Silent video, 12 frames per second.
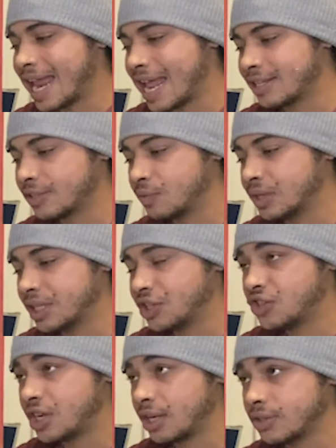had to really
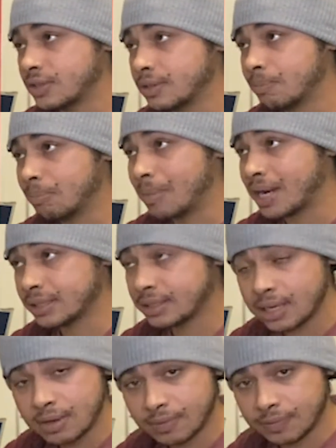change
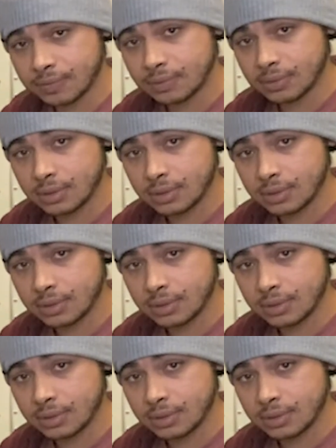myself,